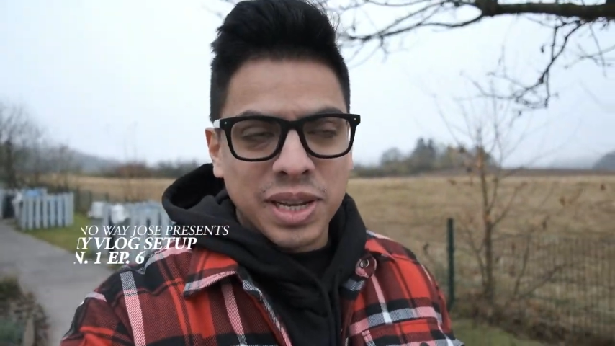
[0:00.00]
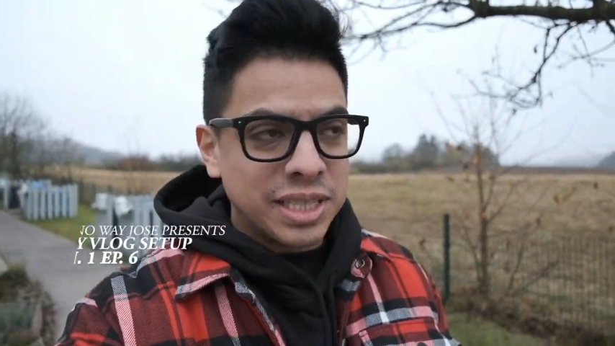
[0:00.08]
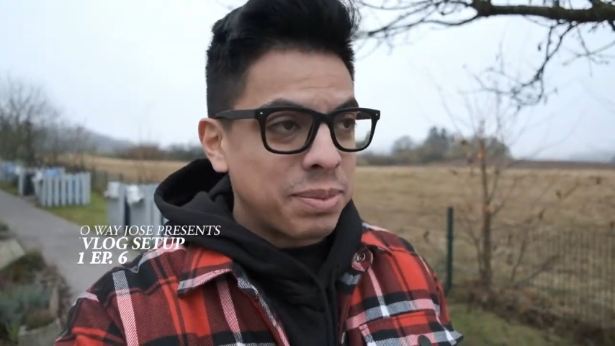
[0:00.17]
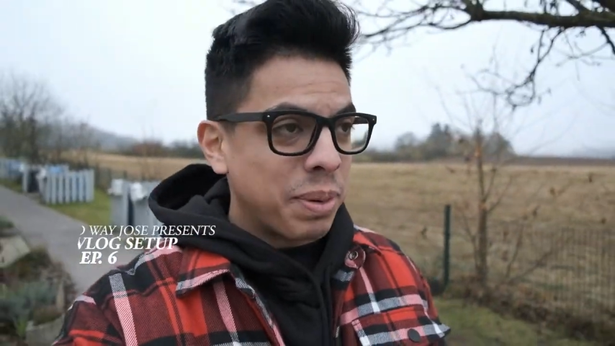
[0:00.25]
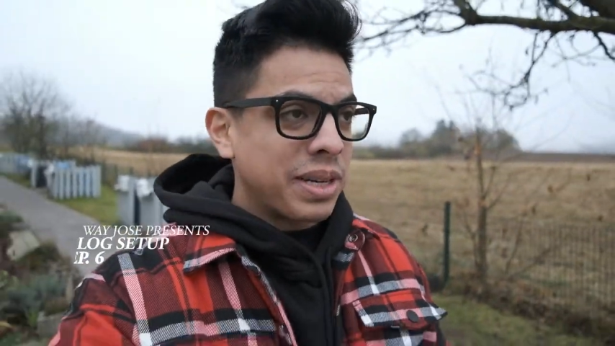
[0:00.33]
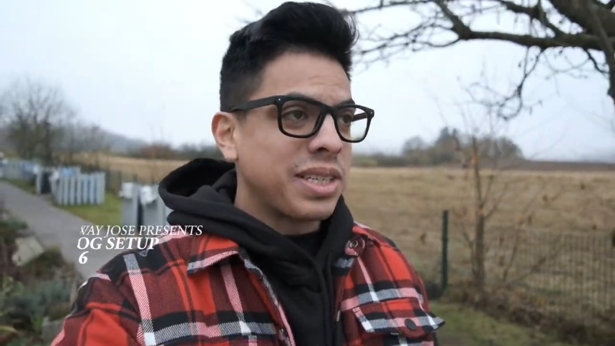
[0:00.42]

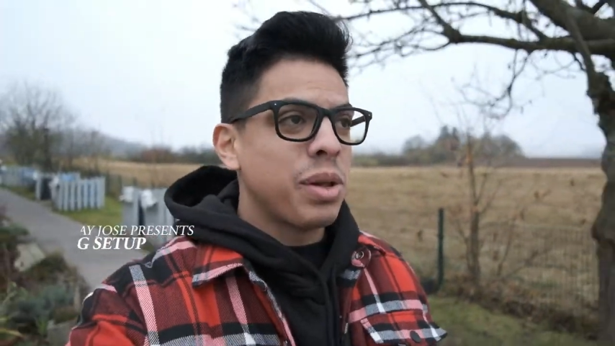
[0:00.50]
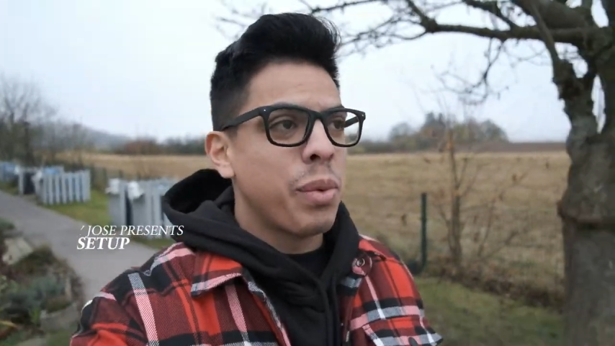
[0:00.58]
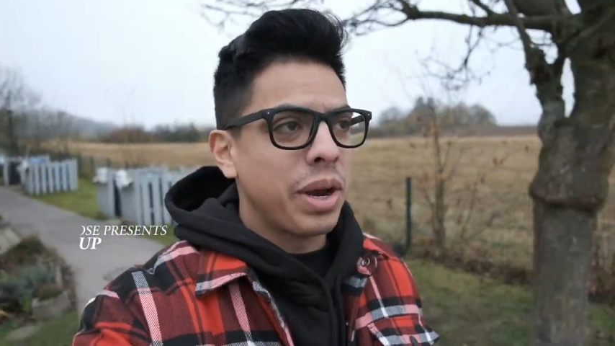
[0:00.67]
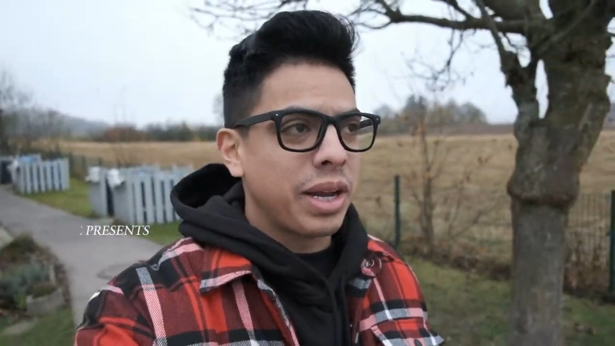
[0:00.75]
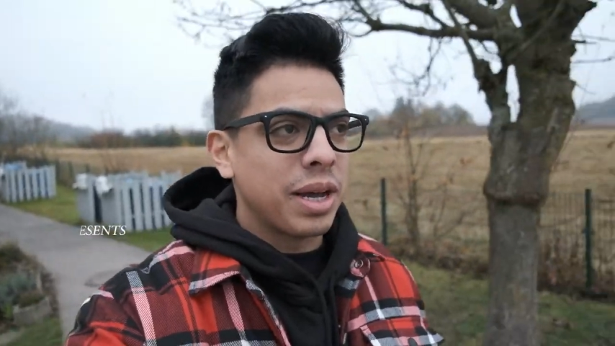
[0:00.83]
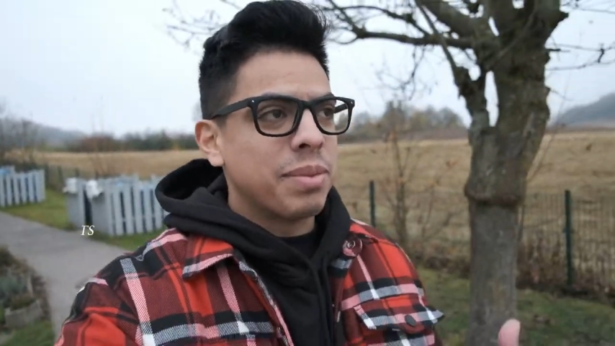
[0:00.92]
especially
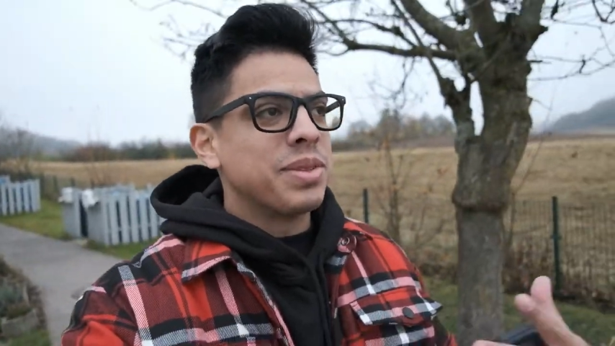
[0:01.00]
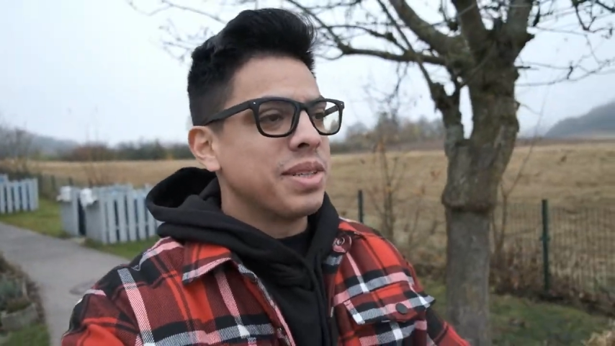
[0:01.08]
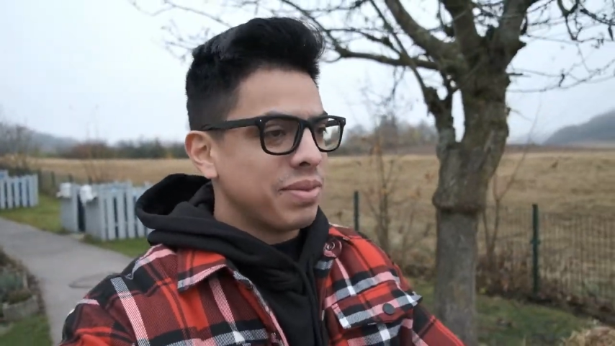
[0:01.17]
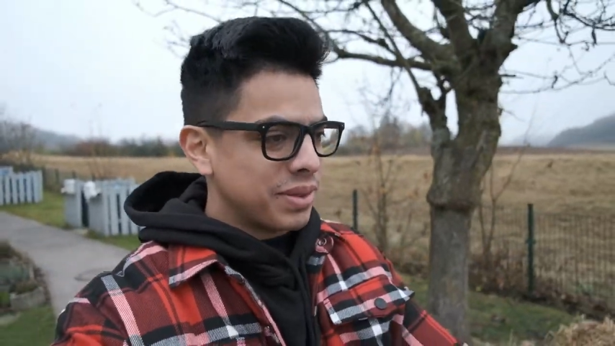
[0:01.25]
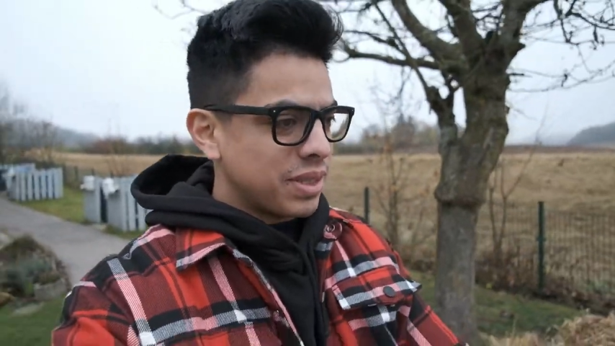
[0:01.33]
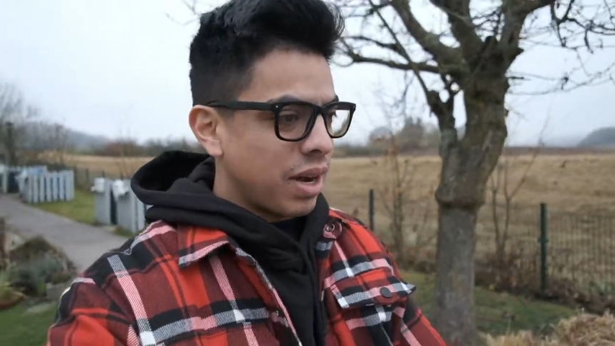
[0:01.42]
when it comes
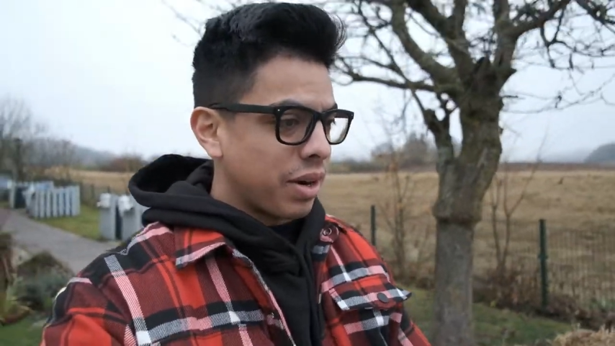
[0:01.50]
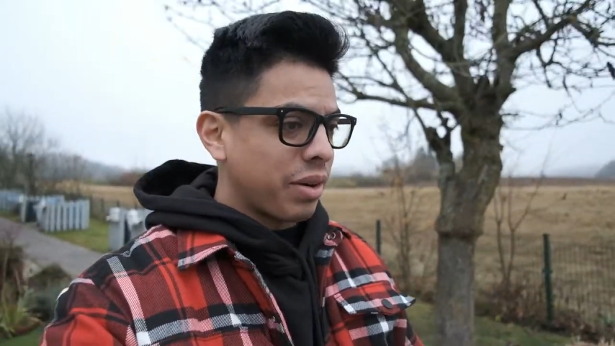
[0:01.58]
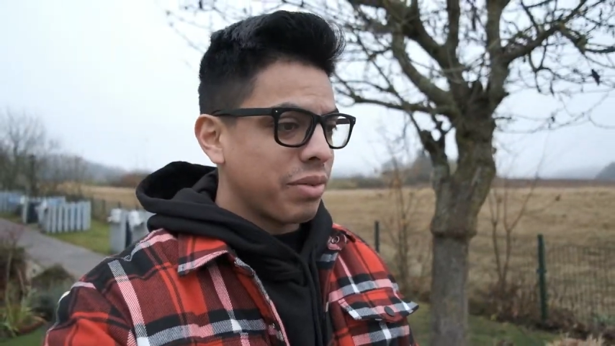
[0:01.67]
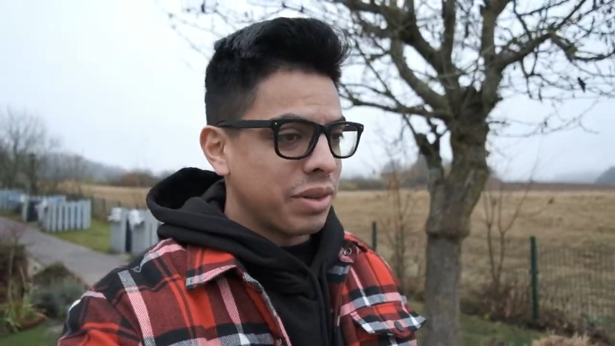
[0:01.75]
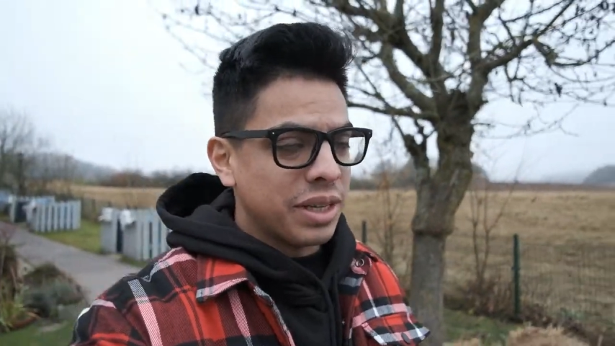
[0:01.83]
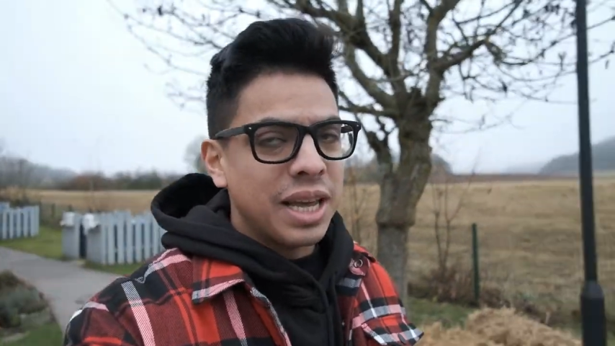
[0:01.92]
to
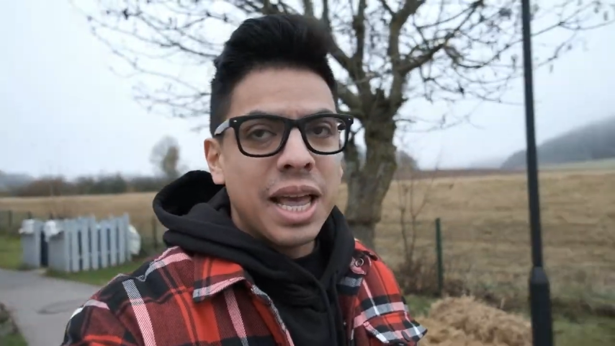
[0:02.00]
photography?